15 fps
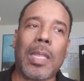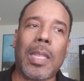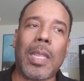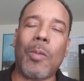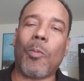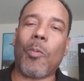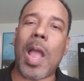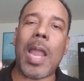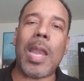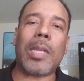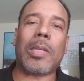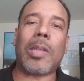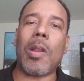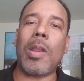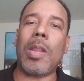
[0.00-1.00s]

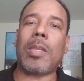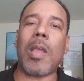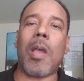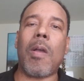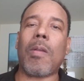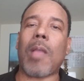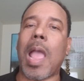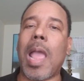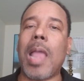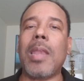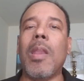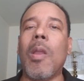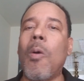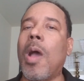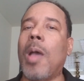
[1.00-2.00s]
erotic dirty talk, I
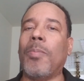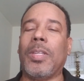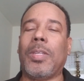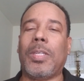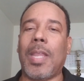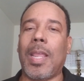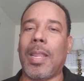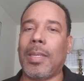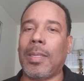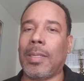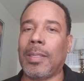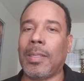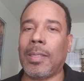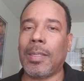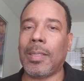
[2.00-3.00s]
know I'm the shit.
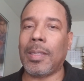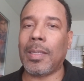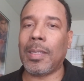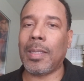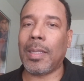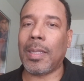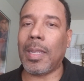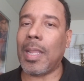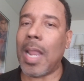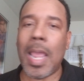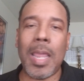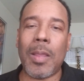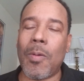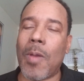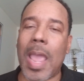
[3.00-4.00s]
And
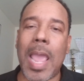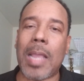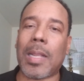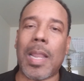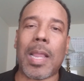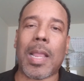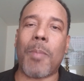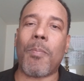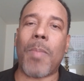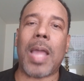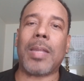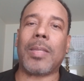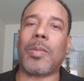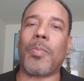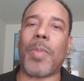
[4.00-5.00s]
I ain't gonna act like I'm
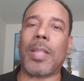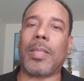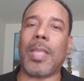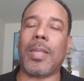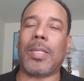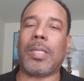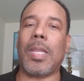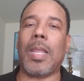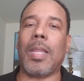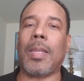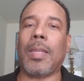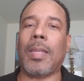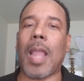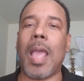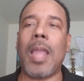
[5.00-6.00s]
modest about that shit.
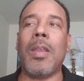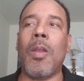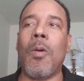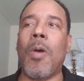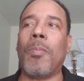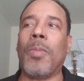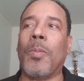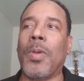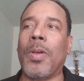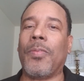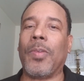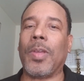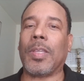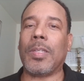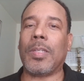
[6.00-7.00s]
I know I'm the
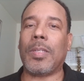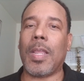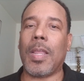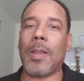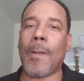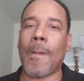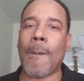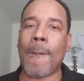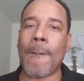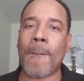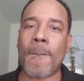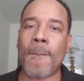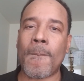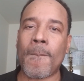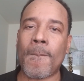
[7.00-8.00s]
motherfucking shit.
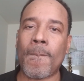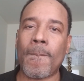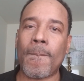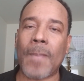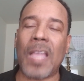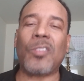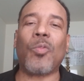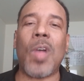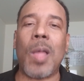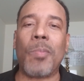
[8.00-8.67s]
That's why